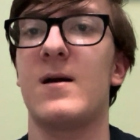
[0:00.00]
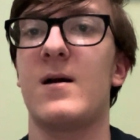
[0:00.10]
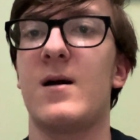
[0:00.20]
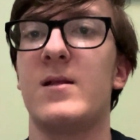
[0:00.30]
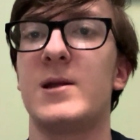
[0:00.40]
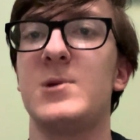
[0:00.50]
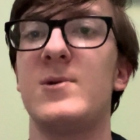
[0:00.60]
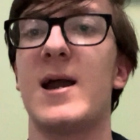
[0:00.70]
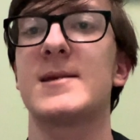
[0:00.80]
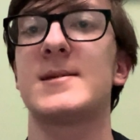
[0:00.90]
I'll let you
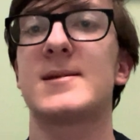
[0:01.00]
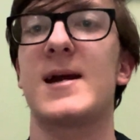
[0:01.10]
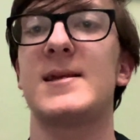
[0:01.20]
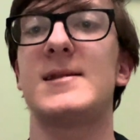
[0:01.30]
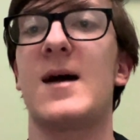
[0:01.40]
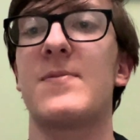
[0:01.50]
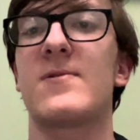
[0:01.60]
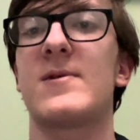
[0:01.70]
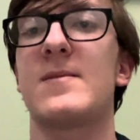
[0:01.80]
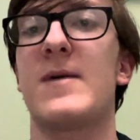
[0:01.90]
guys decide the top
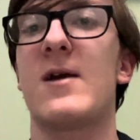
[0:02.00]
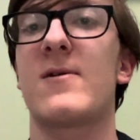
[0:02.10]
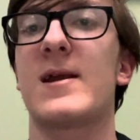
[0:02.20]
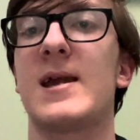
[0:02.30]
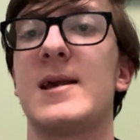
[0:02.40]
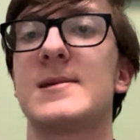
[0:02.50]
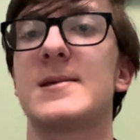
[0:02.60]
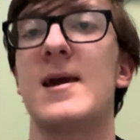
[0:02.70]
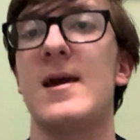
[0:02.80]
three in the power rankings.